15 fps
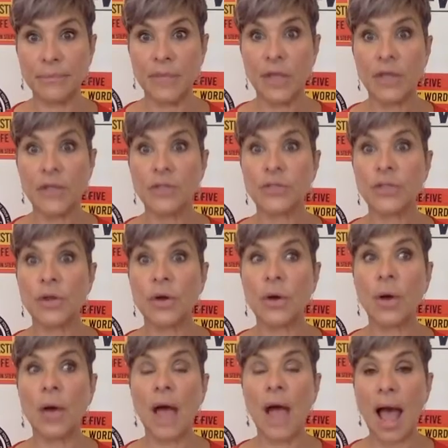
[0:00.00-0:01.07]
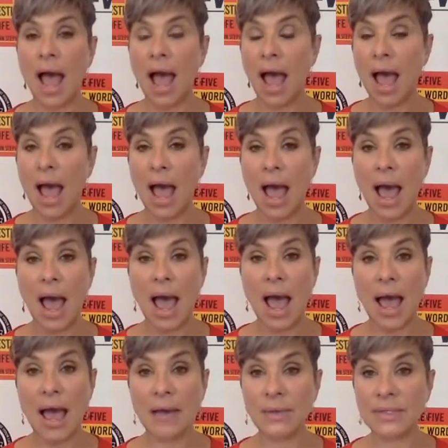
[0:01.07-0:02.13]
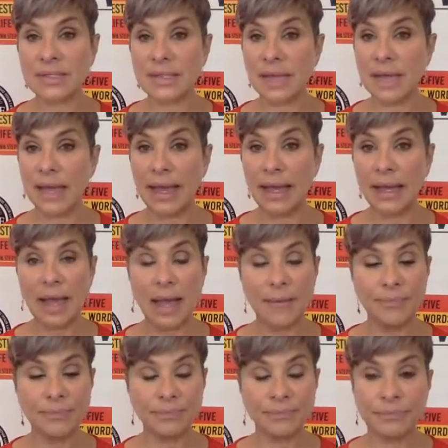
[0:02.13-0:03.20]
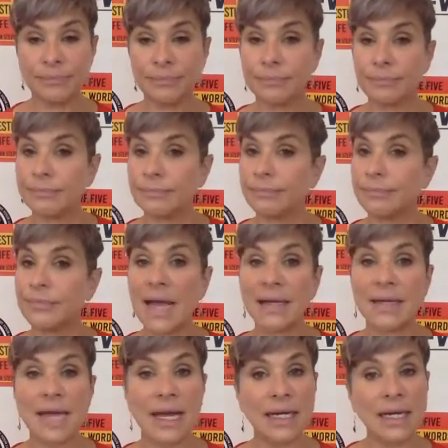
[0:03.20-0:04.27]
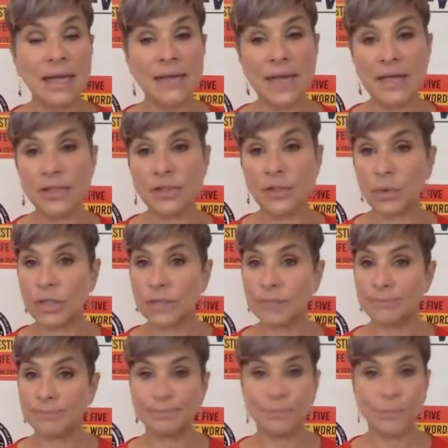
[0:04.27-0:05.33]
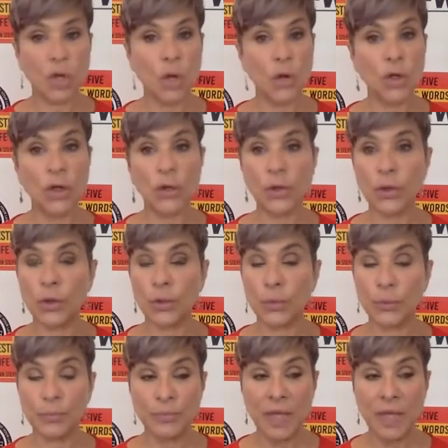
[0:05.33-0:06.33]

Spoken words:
So I was like, not knocking on that door. No.